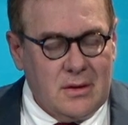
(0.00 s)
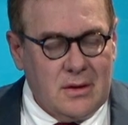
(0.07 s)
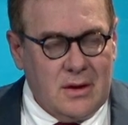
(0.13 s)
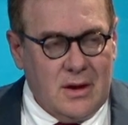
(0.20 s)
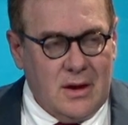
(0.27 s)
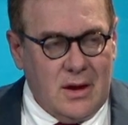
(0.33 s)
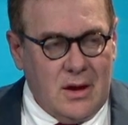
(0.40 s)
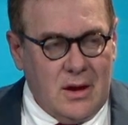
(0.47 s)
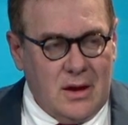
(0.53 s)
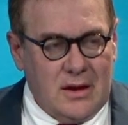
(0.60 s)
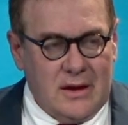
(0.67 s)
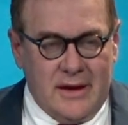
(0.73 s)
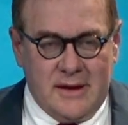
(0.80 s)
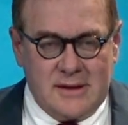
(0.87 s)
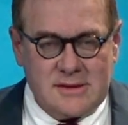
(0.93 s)
uh,
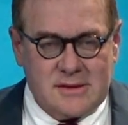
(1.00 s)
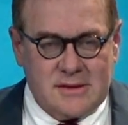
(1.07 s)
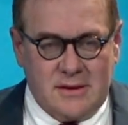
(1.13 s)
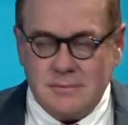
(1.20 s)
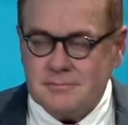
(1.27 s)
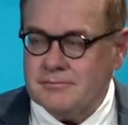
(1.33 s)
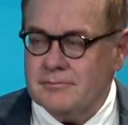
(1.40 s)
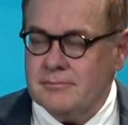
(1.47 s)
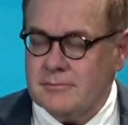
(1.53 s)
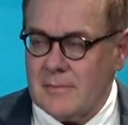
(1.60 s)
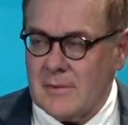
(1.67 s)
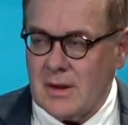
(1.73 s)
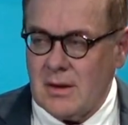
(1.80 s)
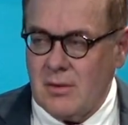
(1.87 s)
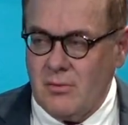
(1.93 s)
Alaska,
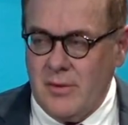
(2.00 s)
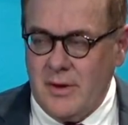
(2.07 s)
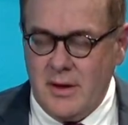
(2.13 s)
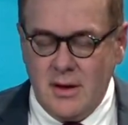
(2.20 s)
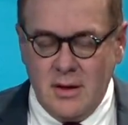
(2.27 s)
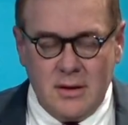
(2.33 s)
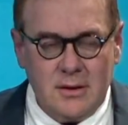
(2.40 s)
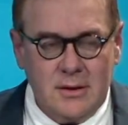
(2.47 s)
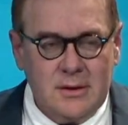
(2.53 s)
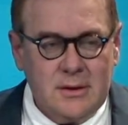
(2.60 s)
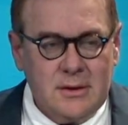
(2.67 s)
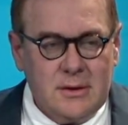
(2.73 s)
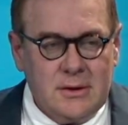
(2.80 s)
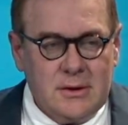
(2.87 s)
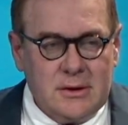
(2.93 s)
where
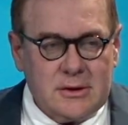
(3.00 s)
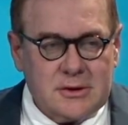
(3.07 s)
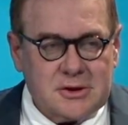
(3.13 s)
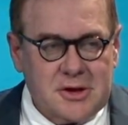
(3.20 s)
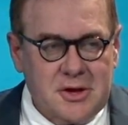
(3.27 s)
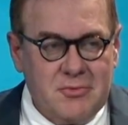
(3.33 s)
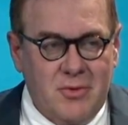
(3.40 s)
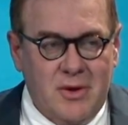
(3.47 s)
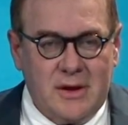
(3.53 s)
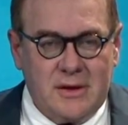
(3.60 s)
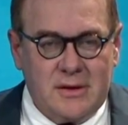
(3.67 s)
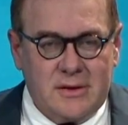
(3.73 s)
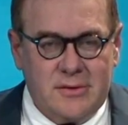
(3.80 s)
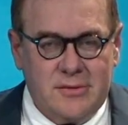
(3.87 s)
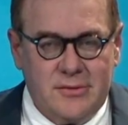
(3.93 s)
she
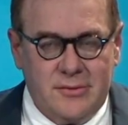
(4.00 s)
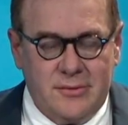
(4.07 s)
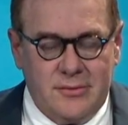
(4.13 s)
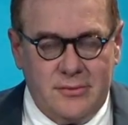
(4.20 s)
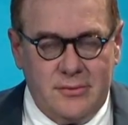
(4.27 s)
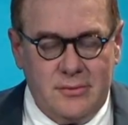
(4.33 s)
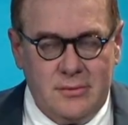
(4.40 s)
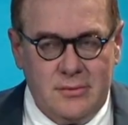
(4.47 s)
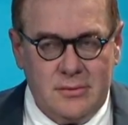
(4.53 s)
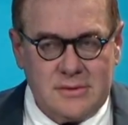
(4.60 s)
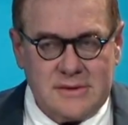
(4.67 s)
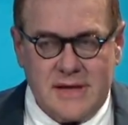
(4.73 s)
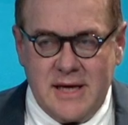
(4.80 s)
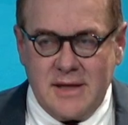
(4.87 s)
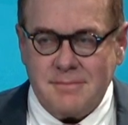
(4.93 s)
wanted to
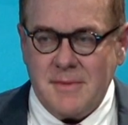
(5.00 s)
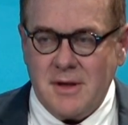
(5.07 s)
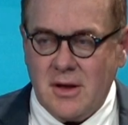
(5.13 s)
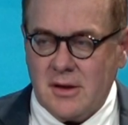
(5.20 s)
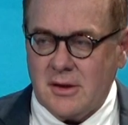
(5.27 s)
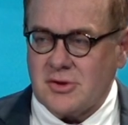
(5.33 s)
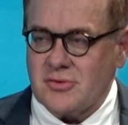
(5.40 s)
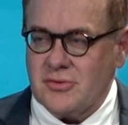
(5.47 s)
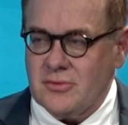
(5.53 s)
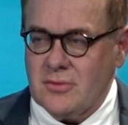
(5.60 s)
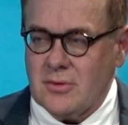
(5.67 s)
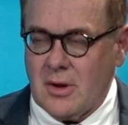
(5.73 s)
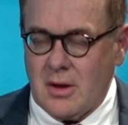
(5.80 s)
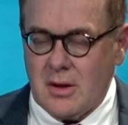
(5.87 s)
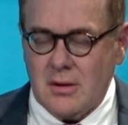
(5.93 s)
take me on a
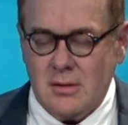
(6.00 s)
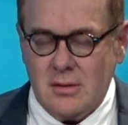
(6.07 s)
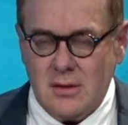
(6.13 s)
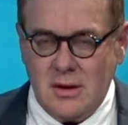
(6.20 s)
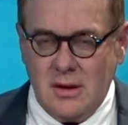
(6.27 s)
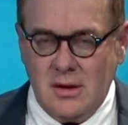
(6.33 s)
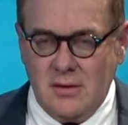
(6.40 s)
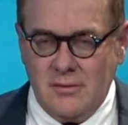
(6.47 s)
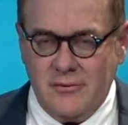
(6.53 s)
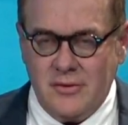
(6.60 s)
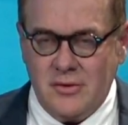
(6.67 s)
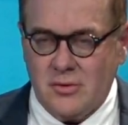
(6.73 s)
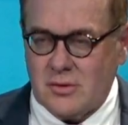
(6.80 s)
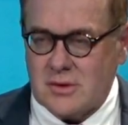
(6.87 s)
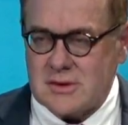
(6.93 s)
tour of the
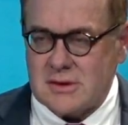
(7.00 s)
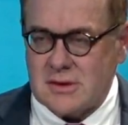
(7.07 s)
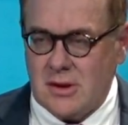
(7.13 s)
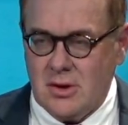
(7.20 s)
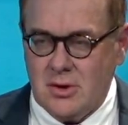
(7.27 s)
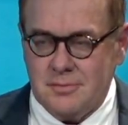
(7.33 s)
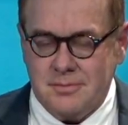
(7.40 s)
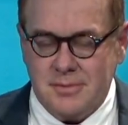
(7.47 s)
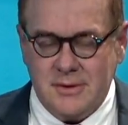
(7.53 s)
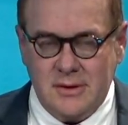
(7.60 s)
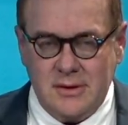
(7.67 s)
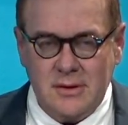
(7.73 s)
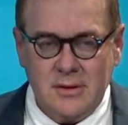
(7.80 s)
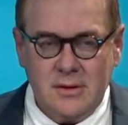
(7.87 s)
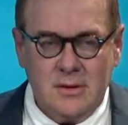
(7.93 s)
North Slope
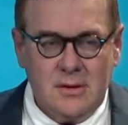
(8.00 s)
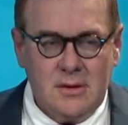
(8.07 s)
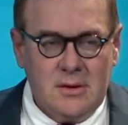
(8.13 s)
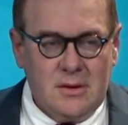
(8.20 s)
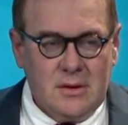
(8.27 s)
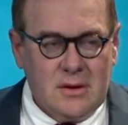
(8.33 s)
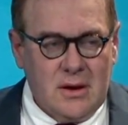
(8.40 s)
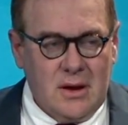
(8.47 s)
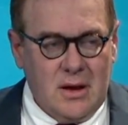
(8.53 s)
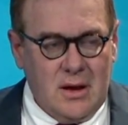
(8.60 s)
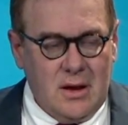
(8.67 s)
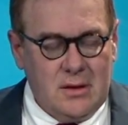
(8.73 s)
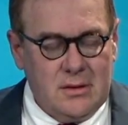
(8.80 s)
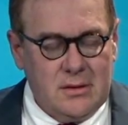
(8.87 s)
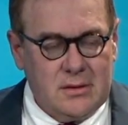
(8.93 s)
and
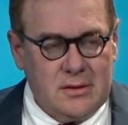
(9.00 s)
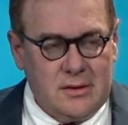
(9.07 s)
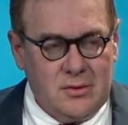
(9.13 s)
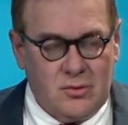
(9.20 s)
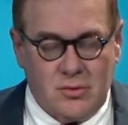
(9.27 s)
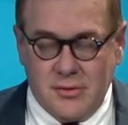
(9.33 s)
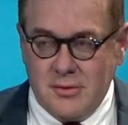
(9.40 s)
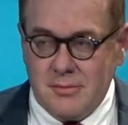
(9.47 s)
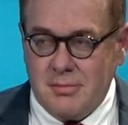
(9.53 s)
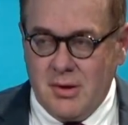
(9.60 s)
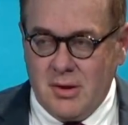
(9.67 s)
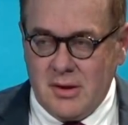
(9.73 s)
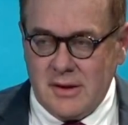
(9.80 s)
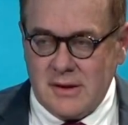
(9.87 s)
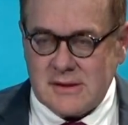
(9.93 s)
uh, the northern
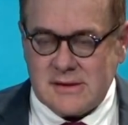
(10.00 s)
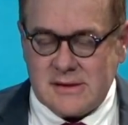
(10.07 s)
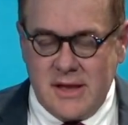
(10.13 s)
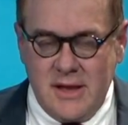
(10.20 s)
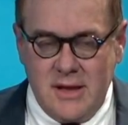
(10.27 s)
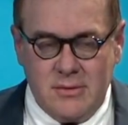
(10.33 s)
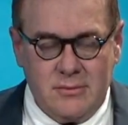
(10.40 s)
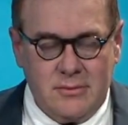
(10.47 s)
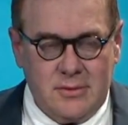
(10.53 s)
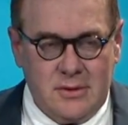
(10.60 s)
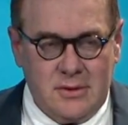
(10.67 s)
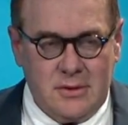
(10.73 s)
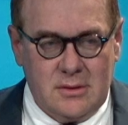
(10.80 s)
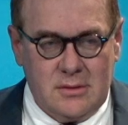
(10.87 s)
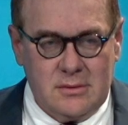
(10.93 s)
part of the state,
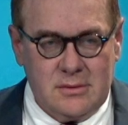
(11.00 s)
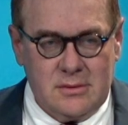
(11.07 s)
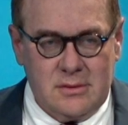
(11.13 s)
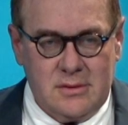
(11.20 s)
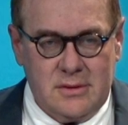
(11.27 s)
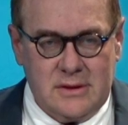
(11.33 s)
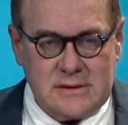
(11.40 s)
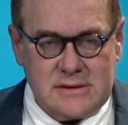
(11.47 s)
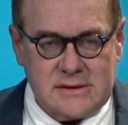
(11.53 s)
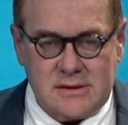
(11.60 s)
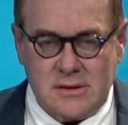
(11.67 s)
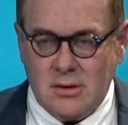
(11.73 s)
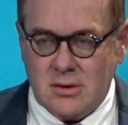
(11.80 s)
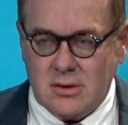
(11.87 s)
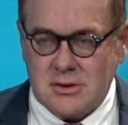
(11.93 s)
where it's
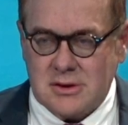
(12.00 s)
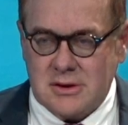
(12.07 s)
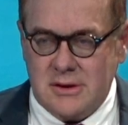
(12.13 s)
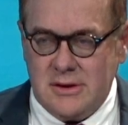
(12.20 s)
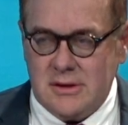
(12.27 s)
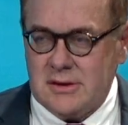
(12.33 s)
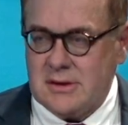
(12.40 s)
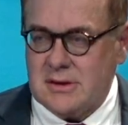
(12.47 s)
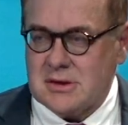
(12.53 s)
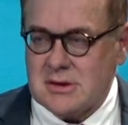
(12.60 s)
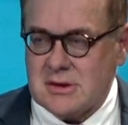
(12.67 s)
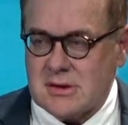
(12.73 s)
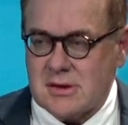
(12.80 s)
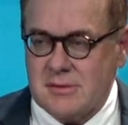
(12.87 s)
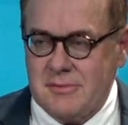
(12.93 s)
largely
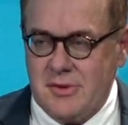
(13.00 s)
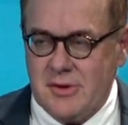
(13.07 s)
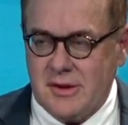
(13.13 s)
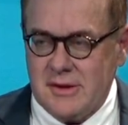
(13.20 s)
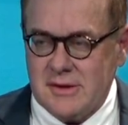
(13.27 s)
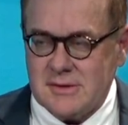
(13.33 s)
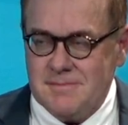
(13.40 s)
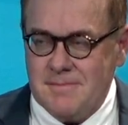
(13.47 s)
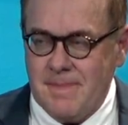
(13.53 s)
indigenous communities,